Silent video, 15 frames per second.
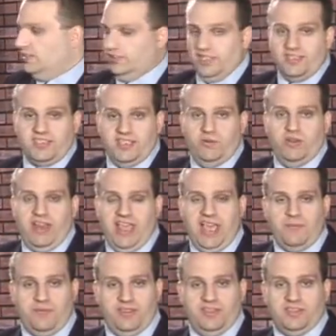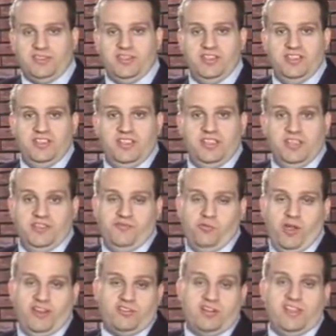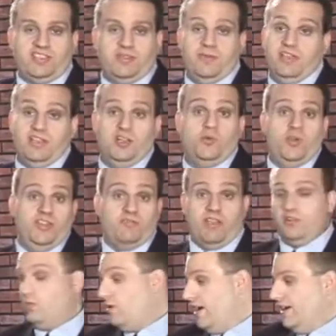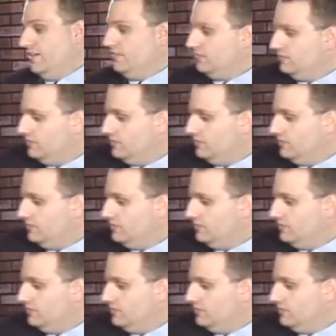Let's see what happens if white tries to make a queen right away.